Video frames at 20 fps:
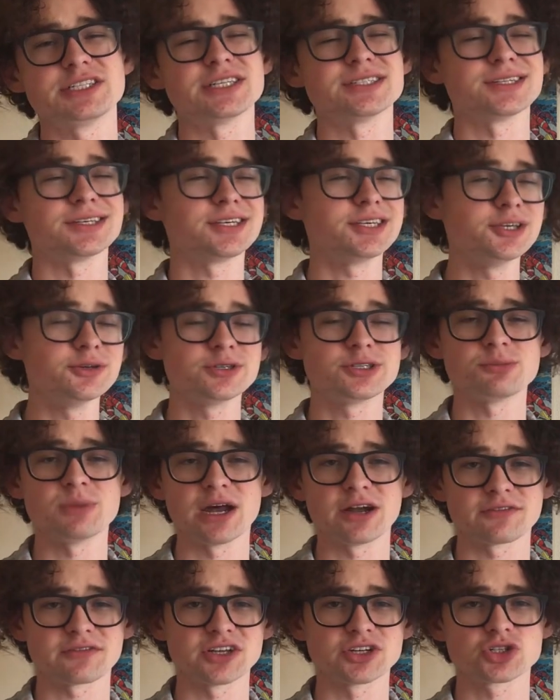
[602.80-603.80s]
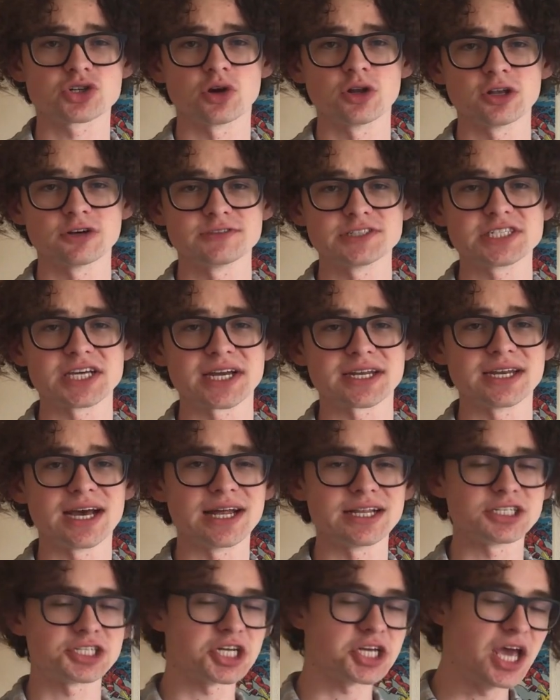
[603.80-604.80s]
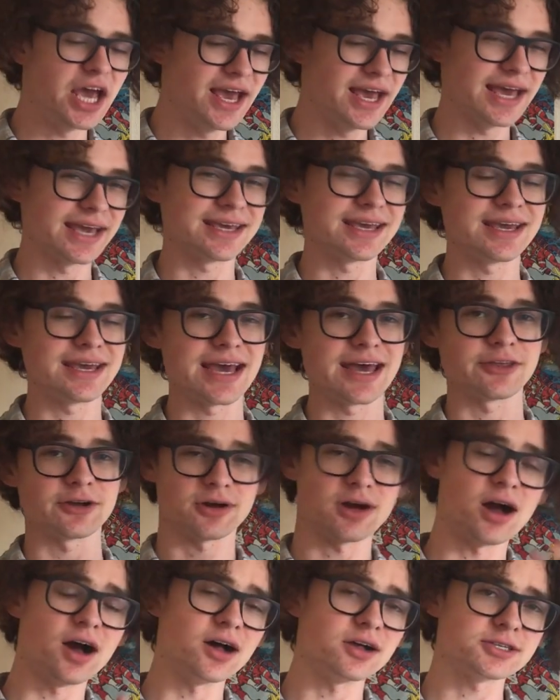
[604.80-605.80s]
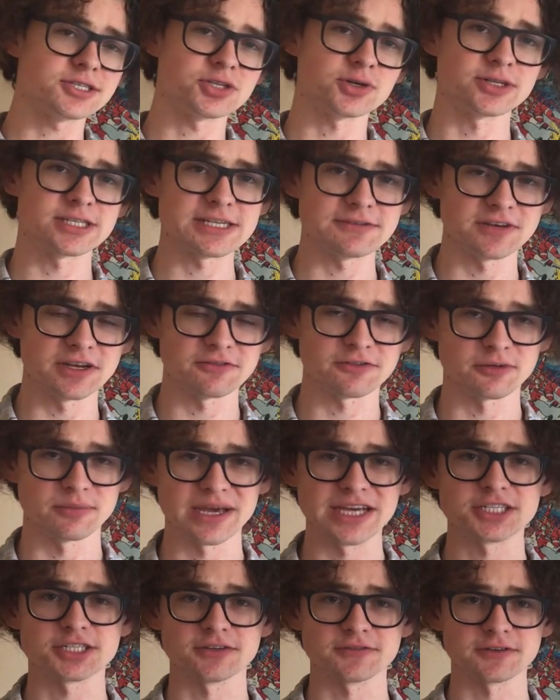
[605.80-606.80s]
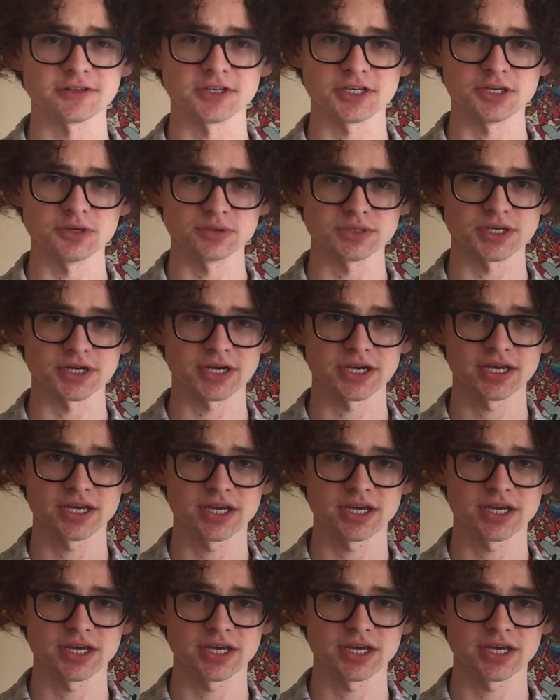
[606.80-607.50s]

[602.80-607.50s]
which has a huge amount of control over technology and can gather all sorts of information for the user.